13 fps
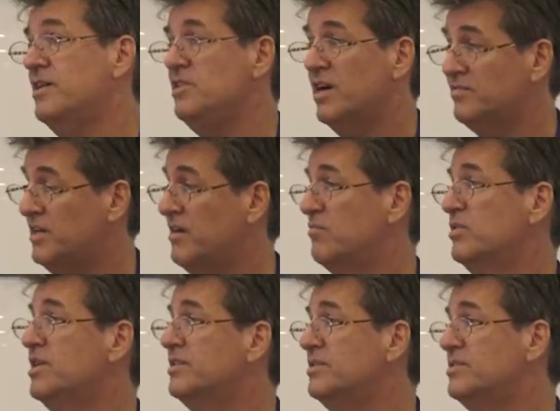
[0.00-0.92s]
and you have to have
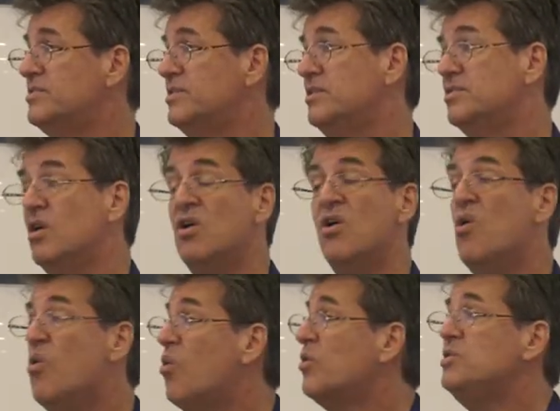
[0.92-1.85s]
redundancies,
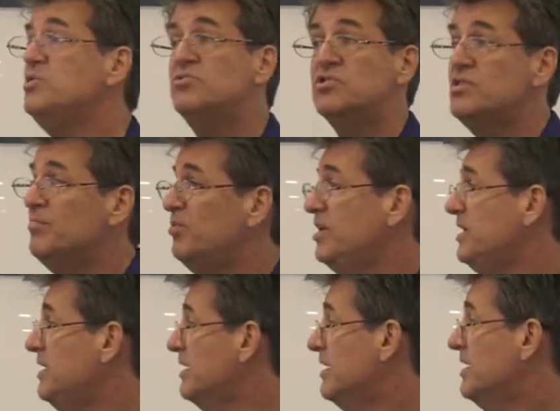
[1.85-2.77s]
or you
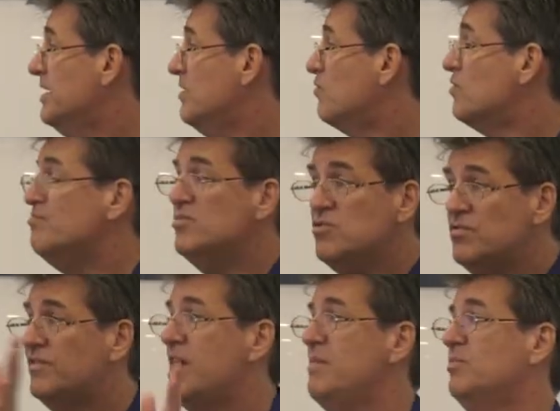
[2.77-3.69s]
simply
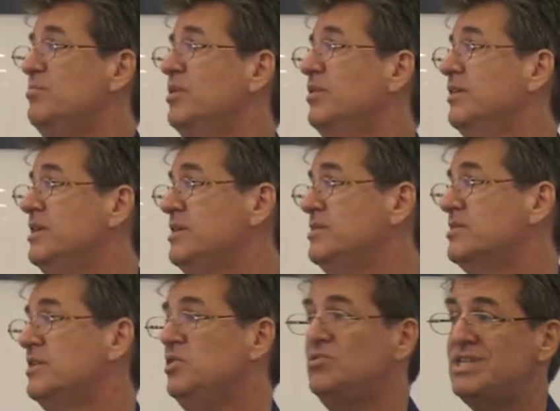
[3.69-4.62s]
remove
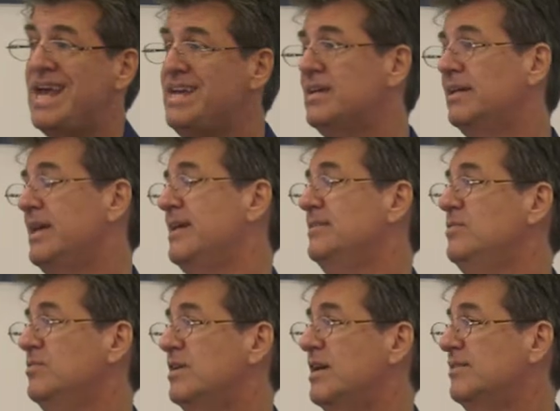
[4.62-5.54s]
capabilities and you take it
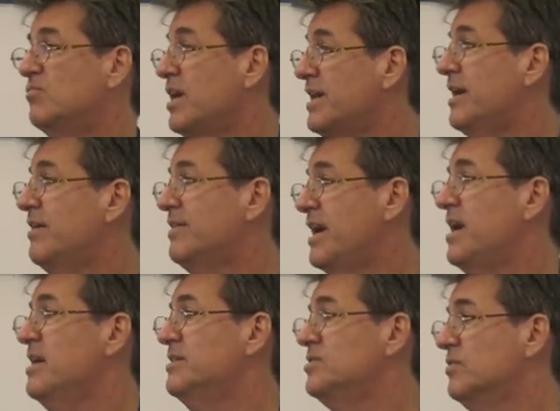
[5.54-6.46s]
you, uh, right out of the
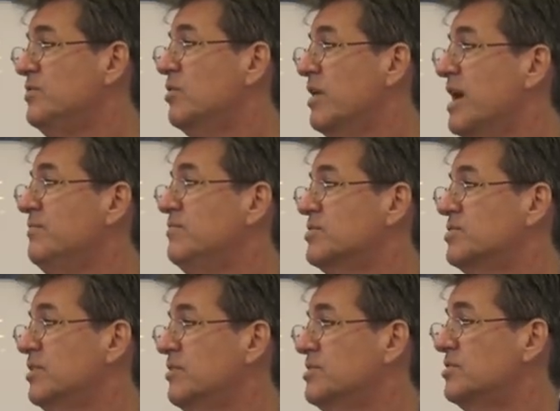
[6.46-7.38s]
hands of your
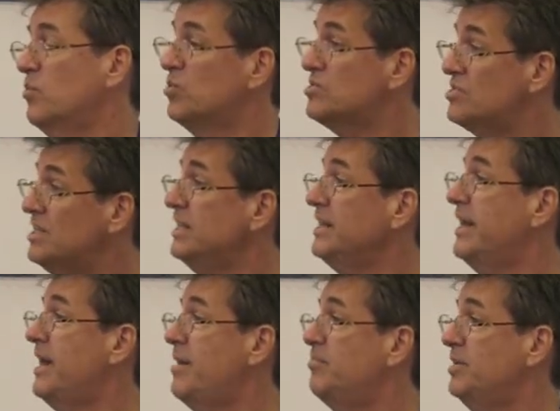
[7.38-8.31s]
adversary. So we're seeing
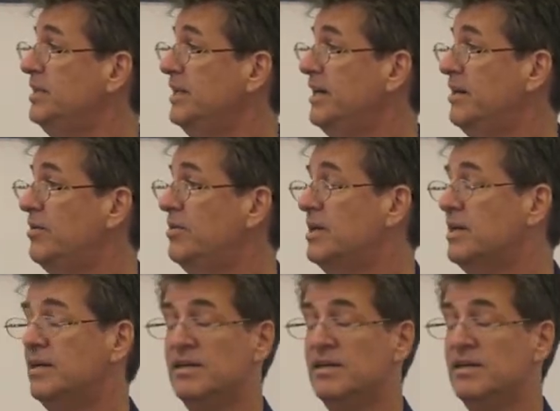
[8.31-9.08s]
that happening now